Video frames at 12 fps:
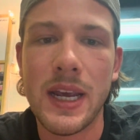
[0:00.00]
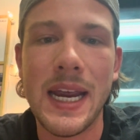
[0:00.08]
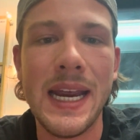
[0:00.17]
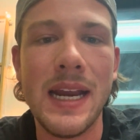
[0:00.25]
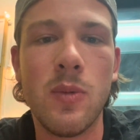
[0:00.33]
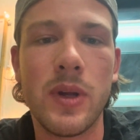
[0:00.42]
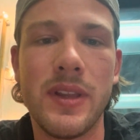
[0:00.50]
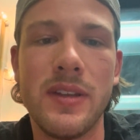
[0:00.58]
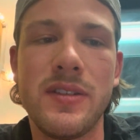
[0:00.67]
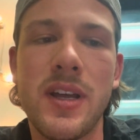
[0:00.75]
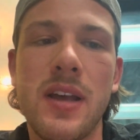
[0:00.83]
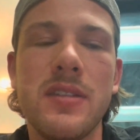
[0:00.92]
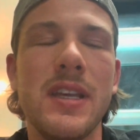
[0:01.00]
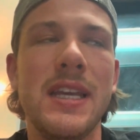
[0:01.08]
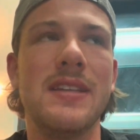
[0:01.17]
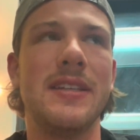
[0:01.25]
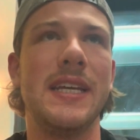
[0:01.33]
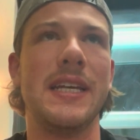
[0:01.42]
And what this does
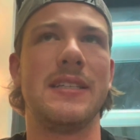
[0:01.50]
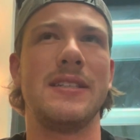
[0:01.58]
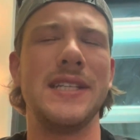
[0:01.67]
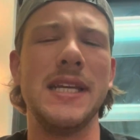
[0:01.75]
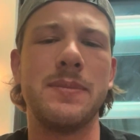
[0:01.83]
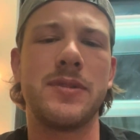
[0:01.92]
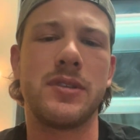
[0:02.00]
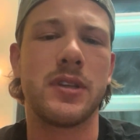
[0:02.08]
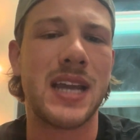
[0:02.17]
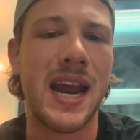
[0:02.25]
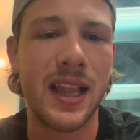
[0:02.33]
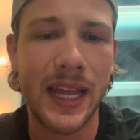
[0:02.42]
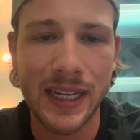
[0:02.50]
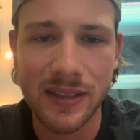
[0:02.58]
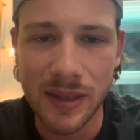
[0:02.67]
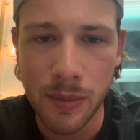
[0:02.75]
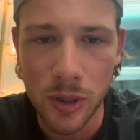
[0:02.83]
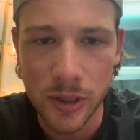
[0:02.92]
is it seeps, kind of like
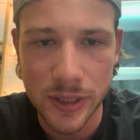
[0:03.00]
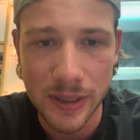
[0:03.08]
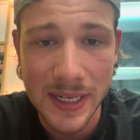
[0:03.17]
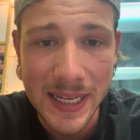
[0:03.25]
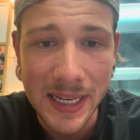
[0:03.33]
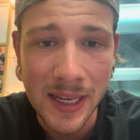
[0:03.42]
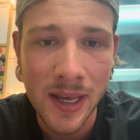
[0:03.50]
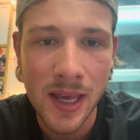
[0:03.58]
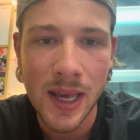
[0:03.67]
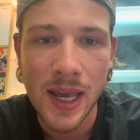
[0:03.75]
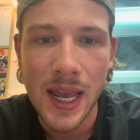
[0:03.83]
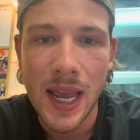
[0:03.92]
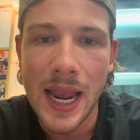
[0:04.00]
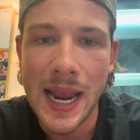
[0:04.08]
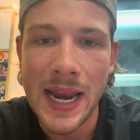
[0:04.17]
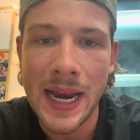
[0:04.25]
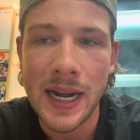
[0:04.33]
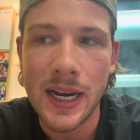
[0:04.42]
similar to tea,
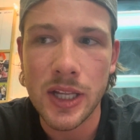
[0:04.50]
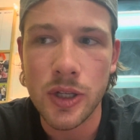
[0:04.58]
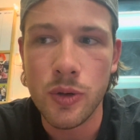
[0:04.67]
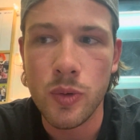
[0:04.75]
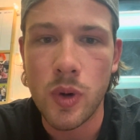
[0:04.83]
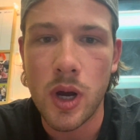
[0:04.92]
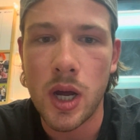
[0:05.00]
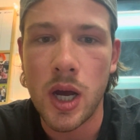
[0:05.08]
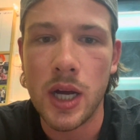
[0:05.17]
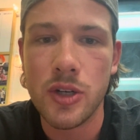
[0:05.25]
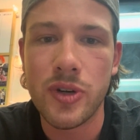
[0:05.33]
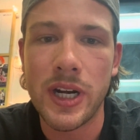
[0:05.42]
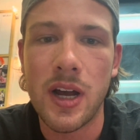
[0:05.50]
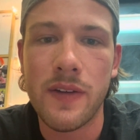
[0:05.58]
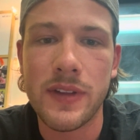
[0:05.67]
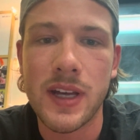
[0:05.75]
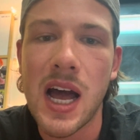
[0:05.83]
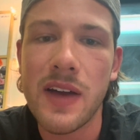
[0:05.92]
and you drain off
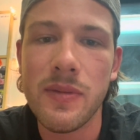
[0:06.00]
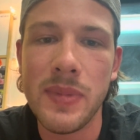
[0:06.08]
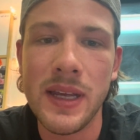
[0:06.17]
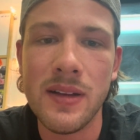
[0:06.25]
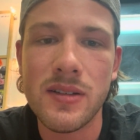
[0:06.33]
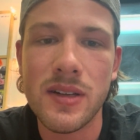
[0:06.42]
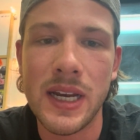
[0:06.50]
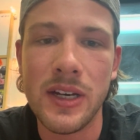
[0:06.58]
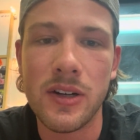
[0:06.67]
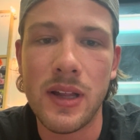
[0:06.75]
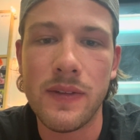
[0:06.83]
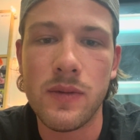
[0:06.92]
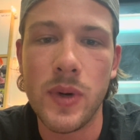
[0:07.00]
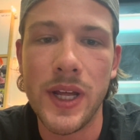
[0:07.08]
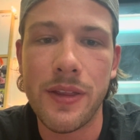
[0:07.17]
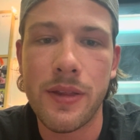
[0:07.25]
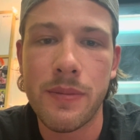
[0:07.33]
the coffee beans, and you're left with